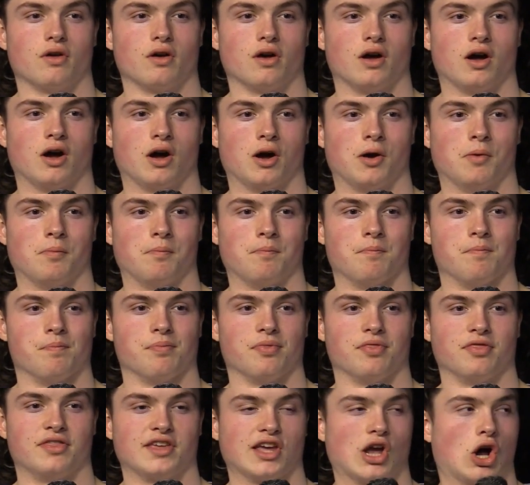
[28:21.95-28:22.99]
um,
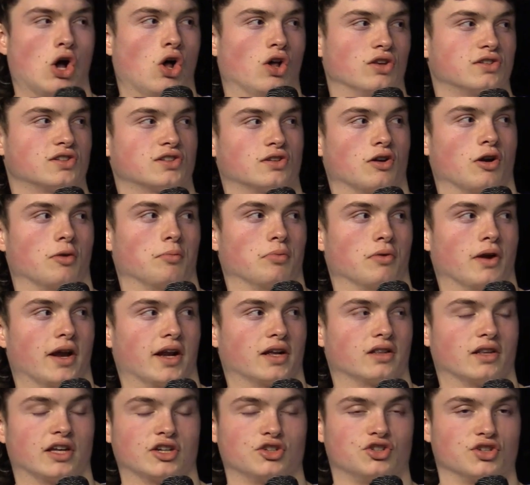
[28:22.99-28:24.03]
the All Star
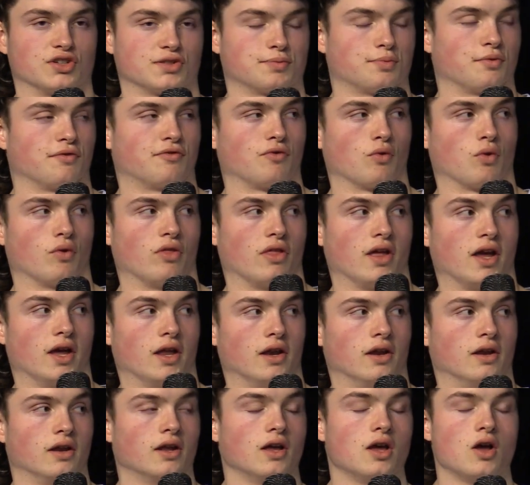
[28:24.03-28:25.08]
break, like just before
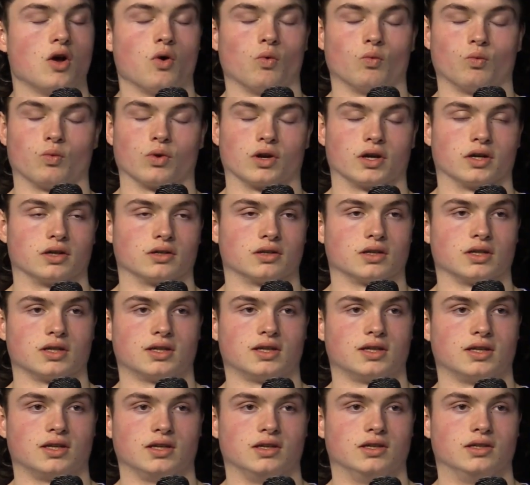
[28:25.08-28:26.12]
then, where
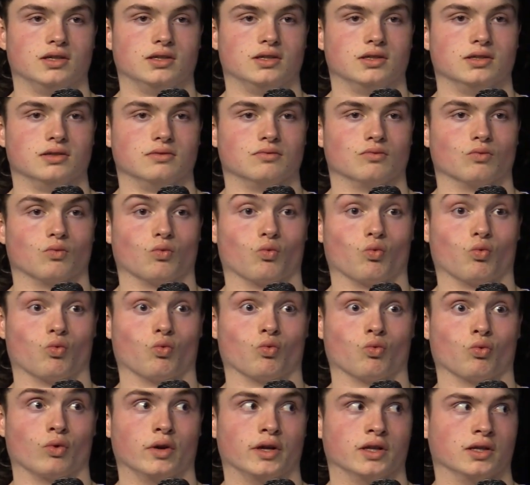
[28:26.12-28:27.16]
he
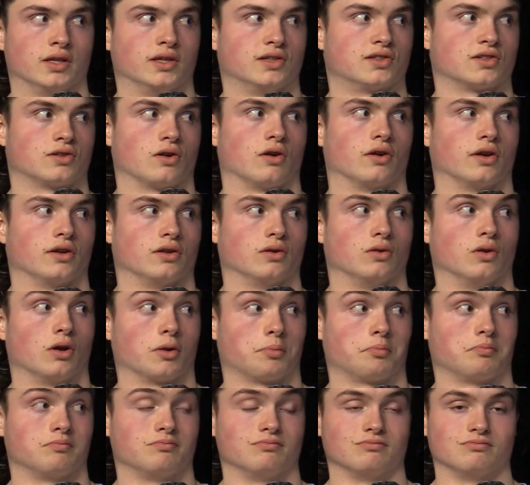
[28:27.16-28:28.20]
really started to
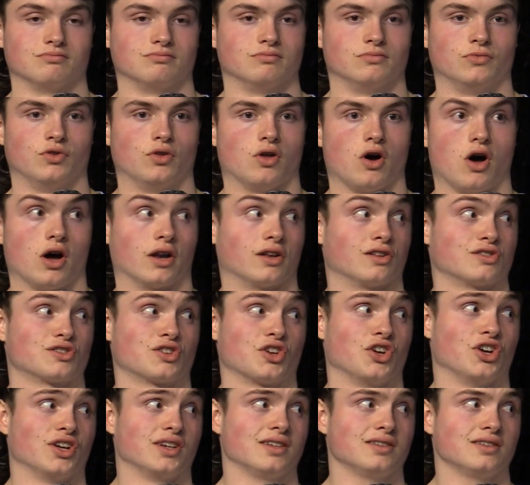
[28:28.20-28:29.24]
look not as
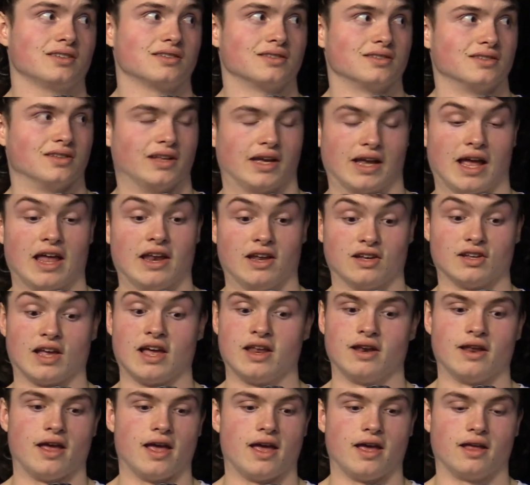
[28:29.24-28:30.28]
good. Yeah, like, and,
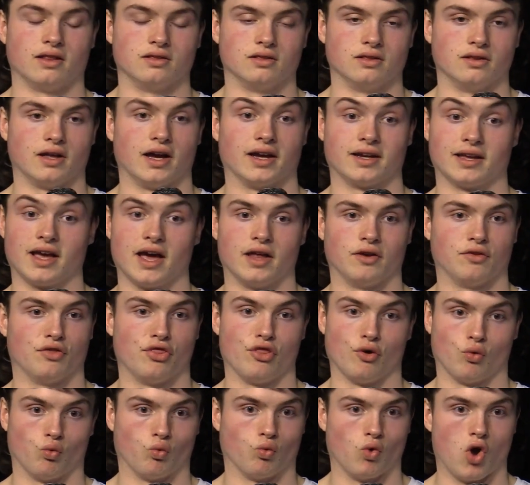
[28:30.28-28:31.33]
and and again,
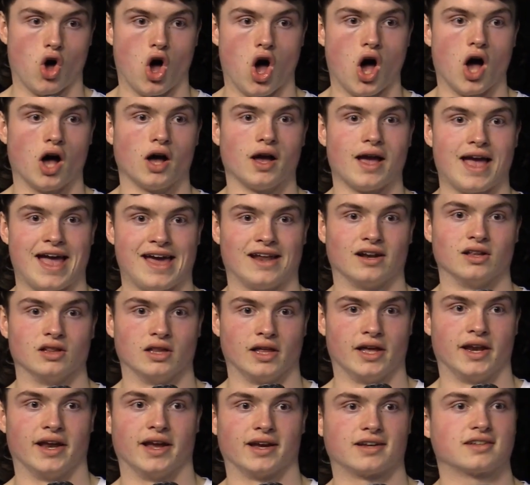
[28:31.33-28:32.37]
the raw
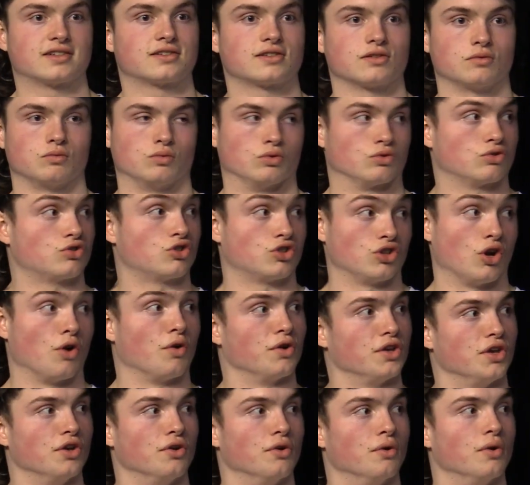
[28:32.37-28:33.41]
analytics will show
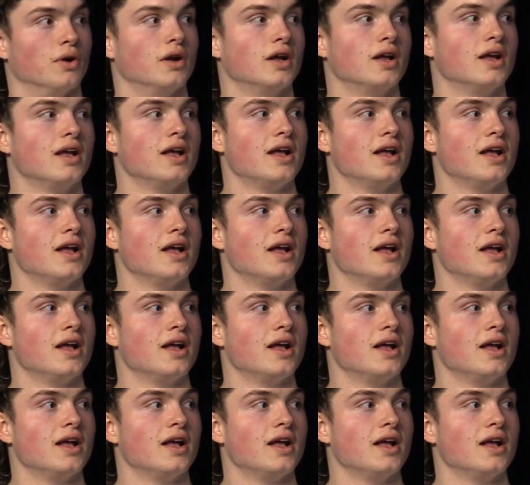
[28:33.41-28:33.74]
you